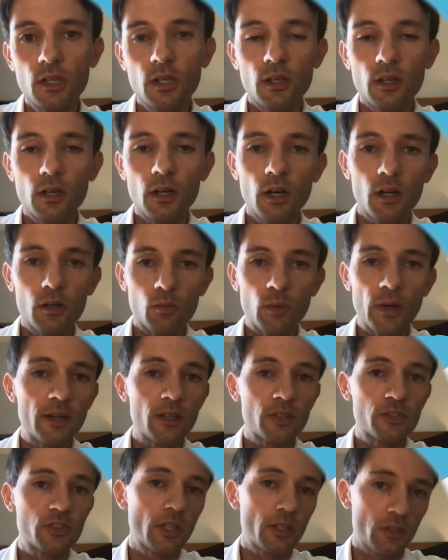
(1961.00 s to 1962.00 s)
right
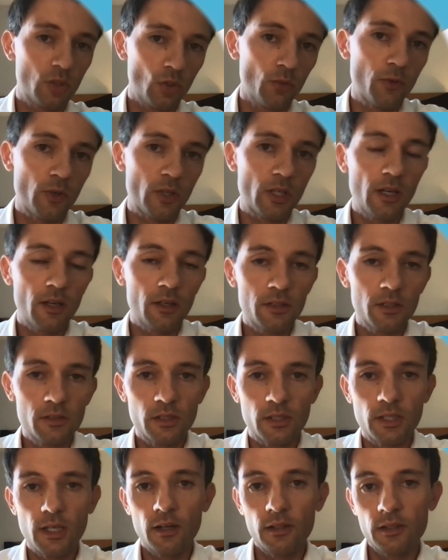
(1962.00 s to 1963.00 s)
outside of Guilford County,
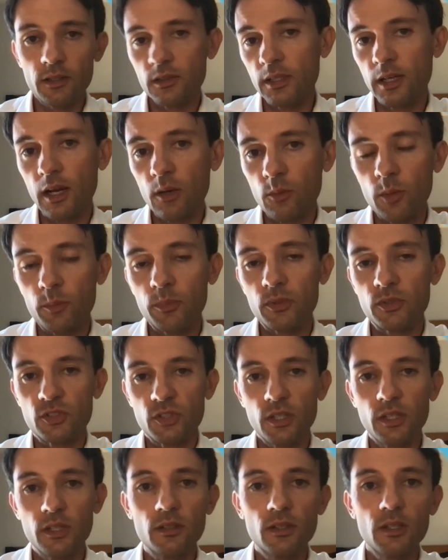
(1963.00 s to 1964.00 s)
the county that I
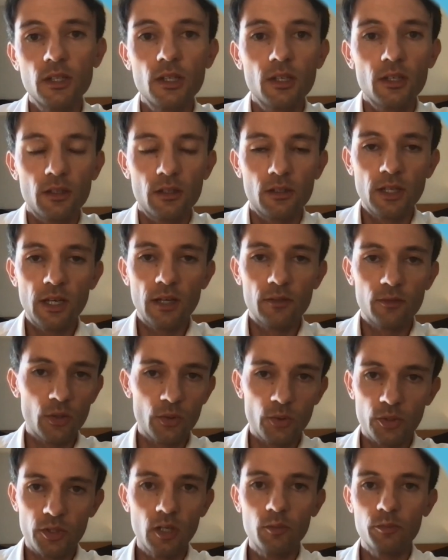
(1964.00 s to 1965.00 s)
represent. And you have
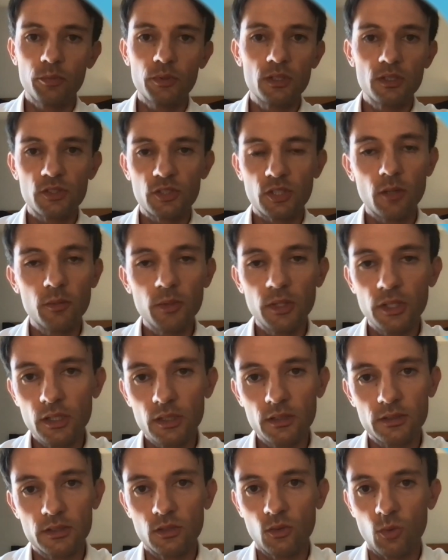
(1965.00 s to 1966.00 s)
other companies coming
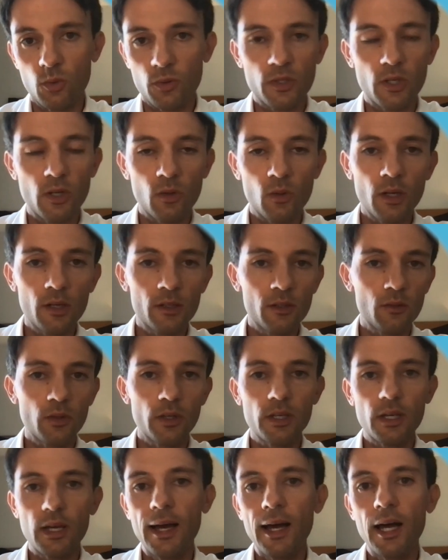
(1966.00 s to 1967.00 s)
into North Carolina
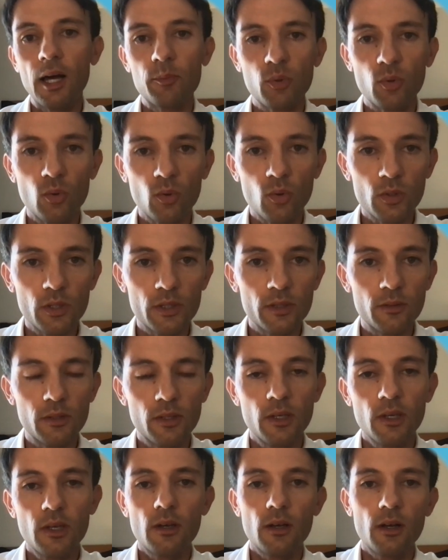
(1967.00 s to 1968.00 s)
like Apple and
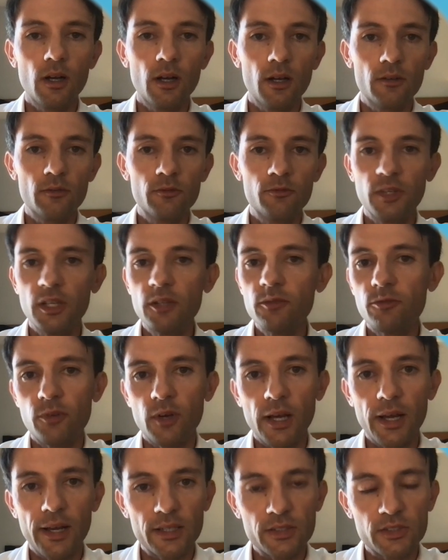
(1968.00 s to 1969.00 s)

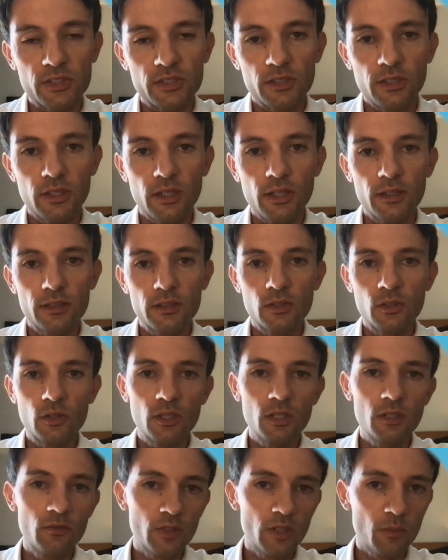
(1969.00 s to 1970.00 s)
VinFast,
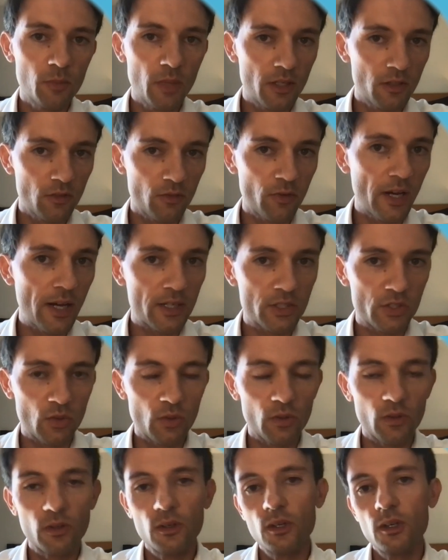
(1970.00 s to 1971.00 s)
EV
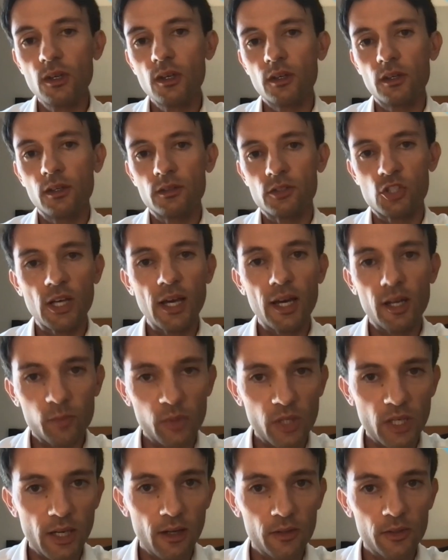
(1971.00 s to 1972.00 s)
manufacturer in Chatham
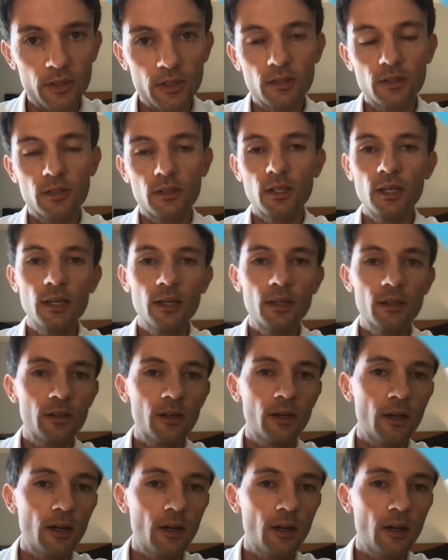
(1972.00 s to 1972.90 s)
County, and